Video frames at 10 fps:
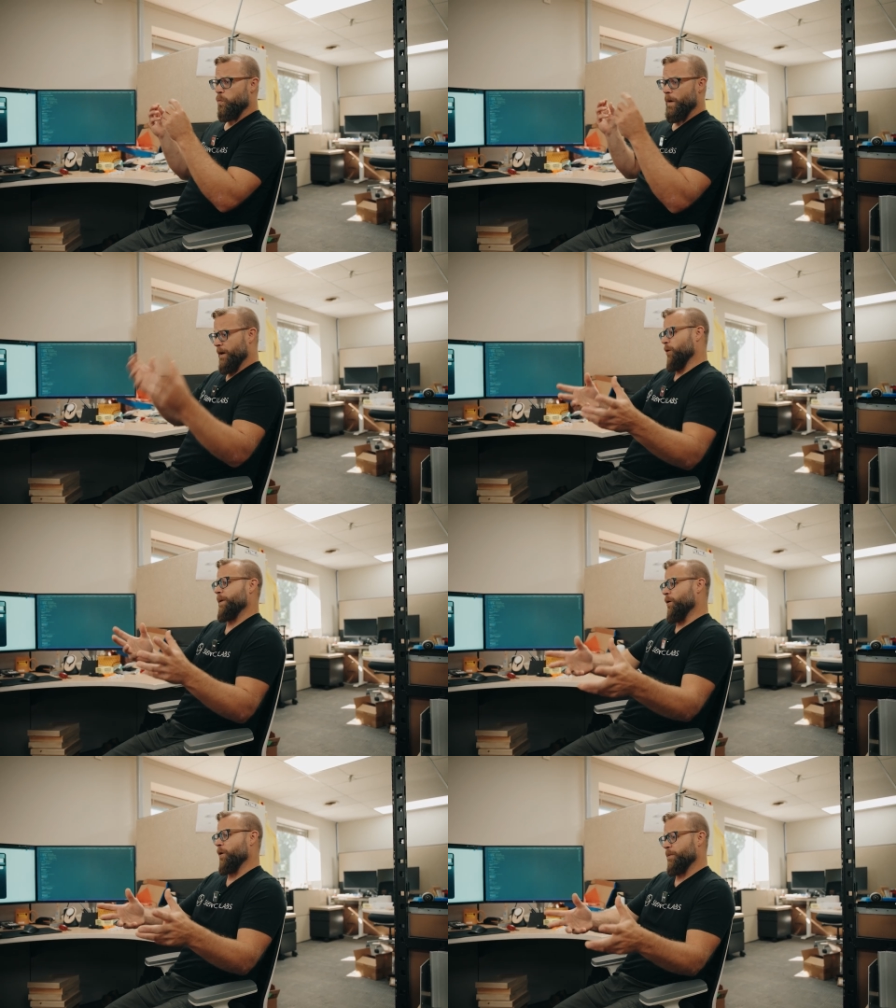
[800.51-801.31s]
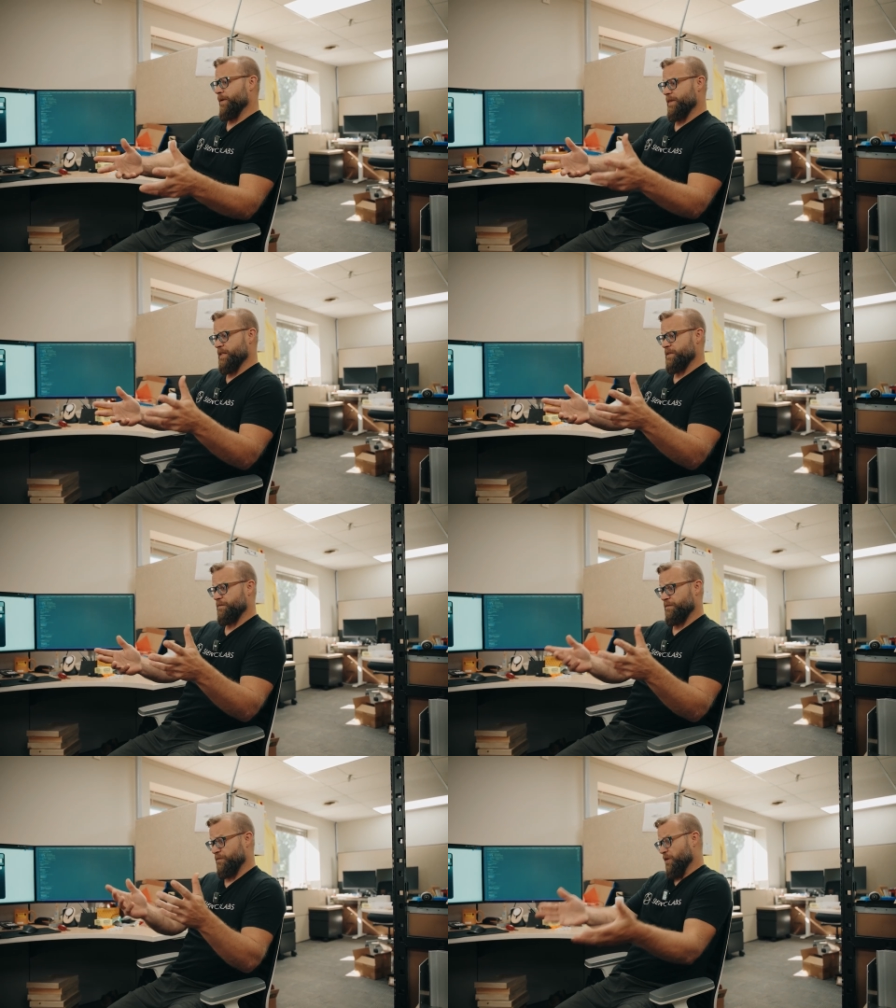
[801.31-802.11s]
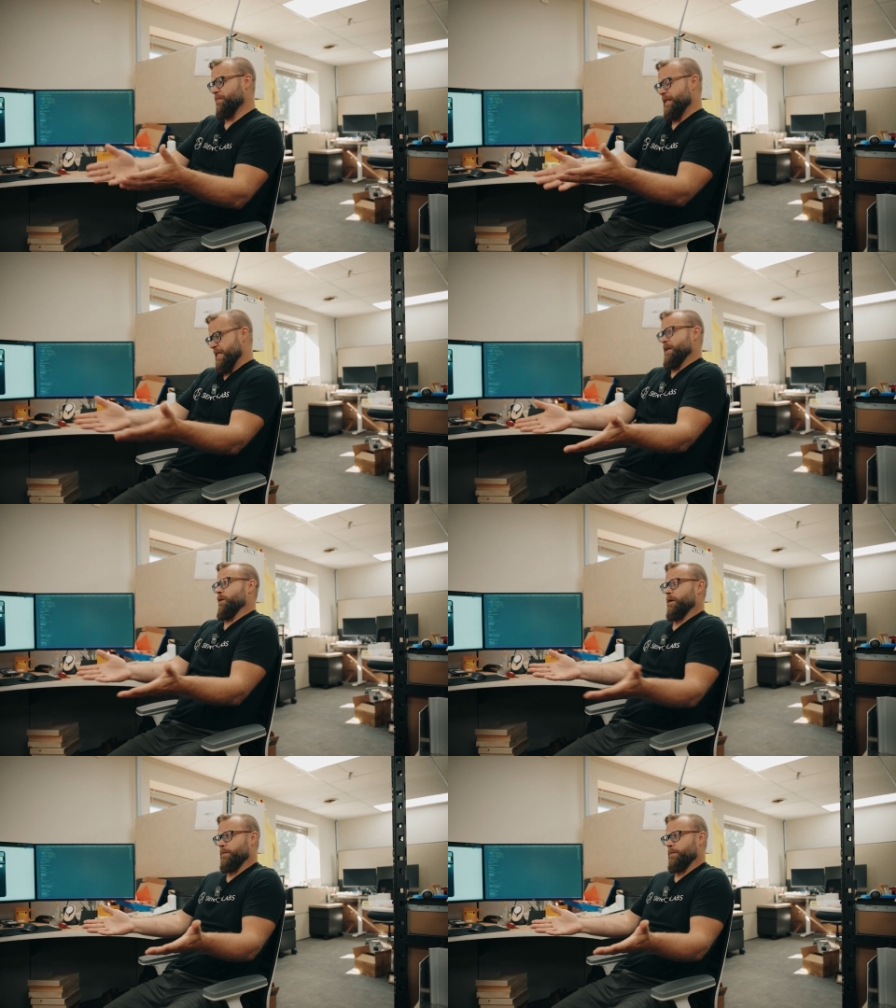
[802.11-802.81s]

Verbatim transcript: Where are we going with this from here?